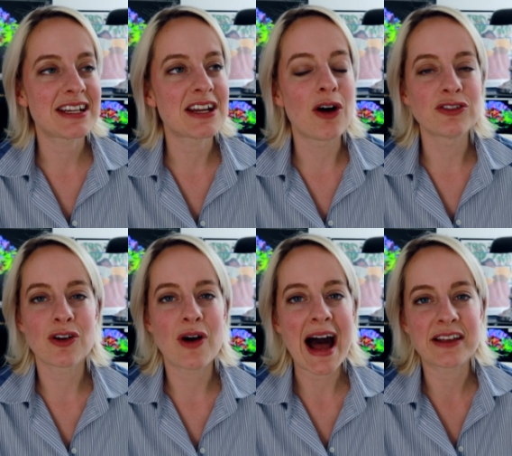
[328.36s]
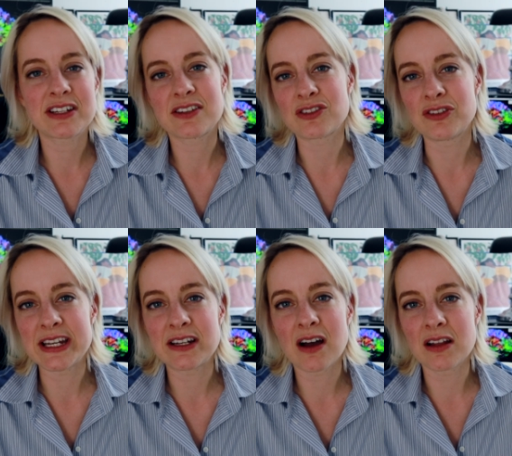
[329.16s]
it also has this
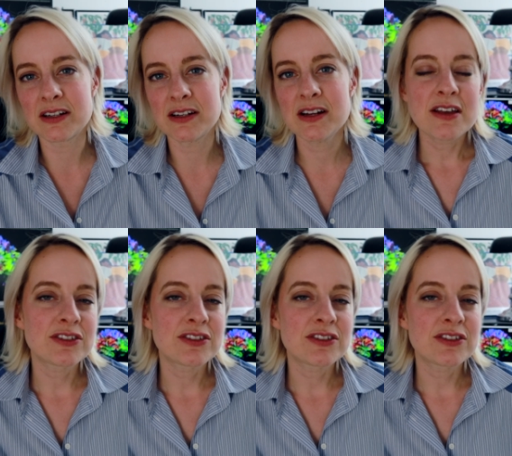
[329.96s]
green color,